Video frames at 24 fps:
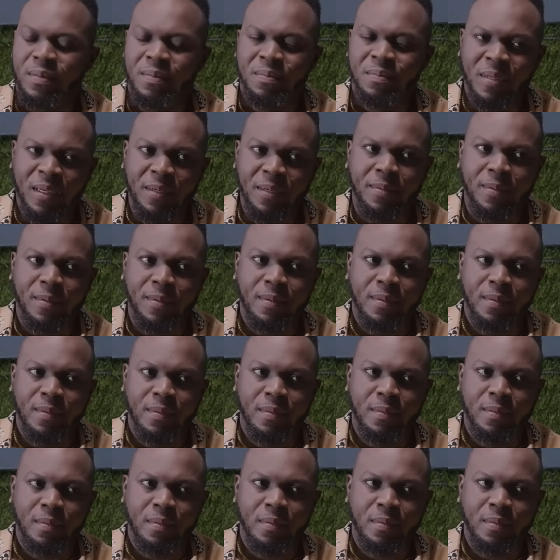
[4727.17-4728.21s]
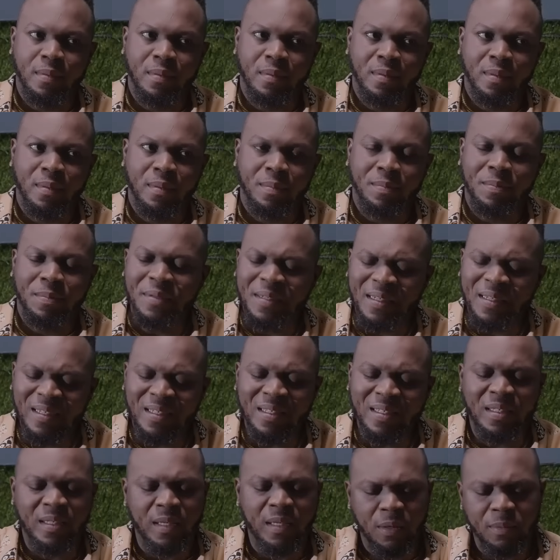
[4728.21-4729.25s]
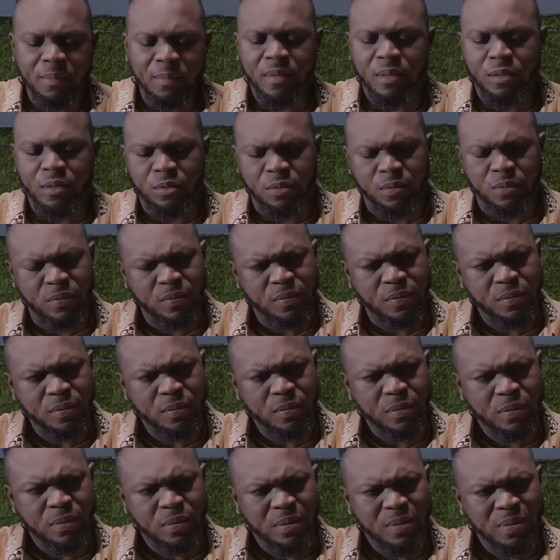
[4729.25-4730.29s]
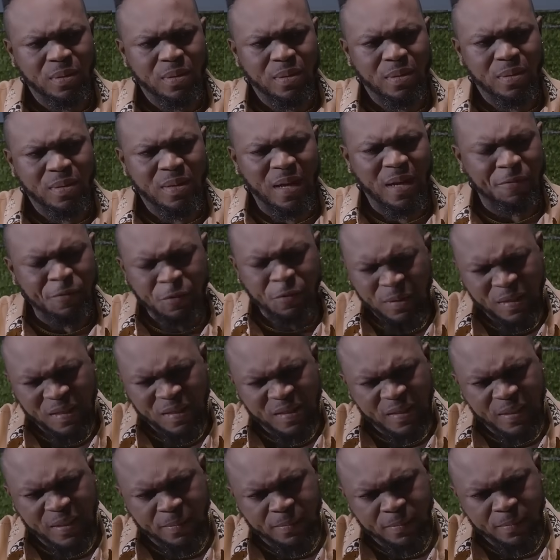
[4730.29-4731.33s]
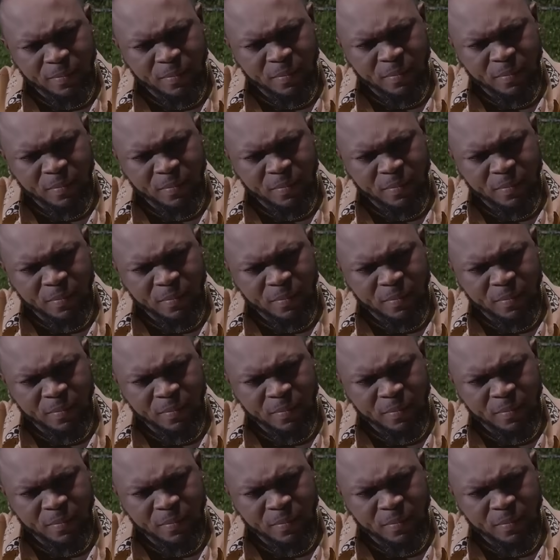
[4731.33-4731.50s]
Babe, please tell me the truth. Have you kissed him?